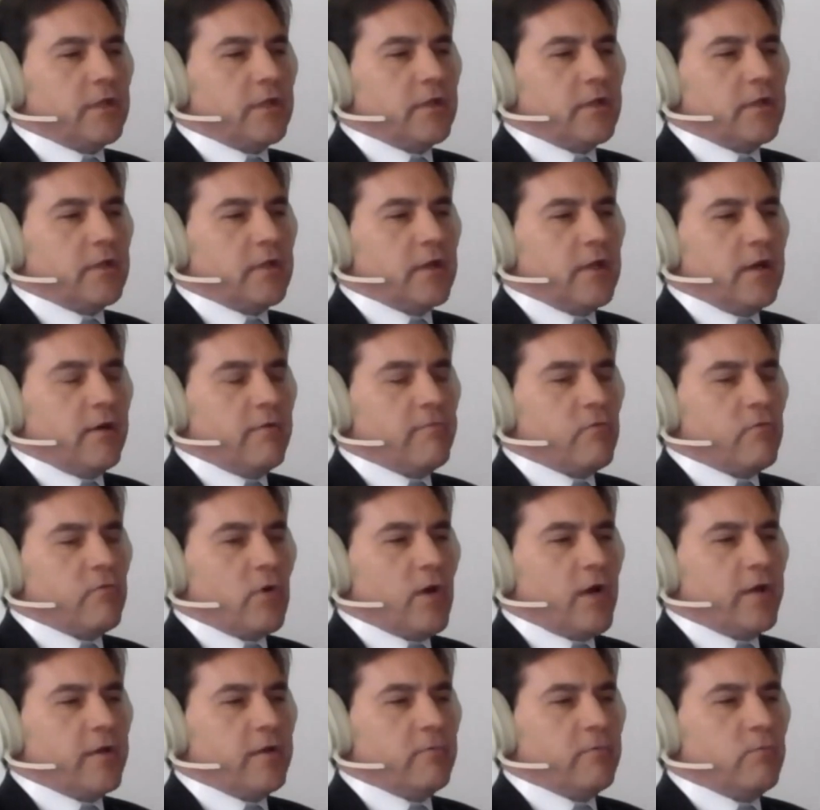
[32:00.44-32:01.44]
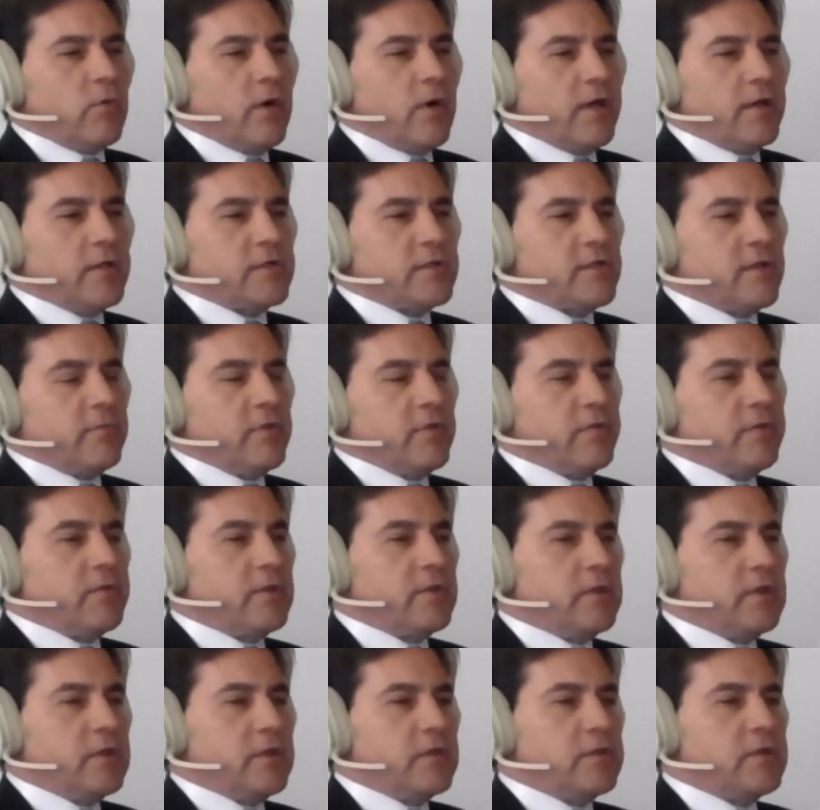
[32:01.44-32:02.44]
in a variety of ways. Some of
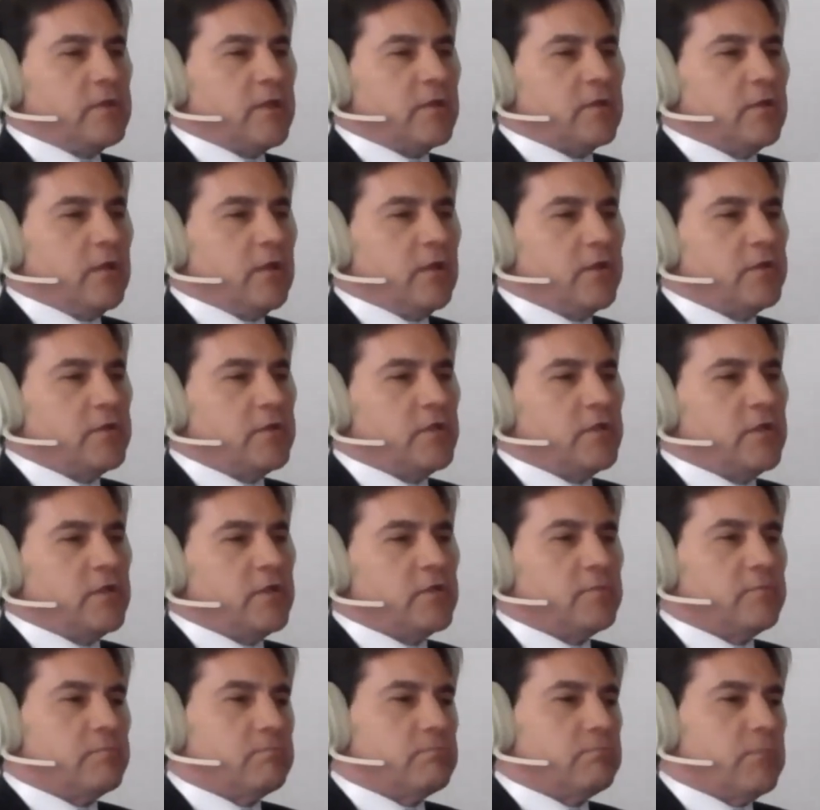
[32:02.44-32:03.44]
the technologies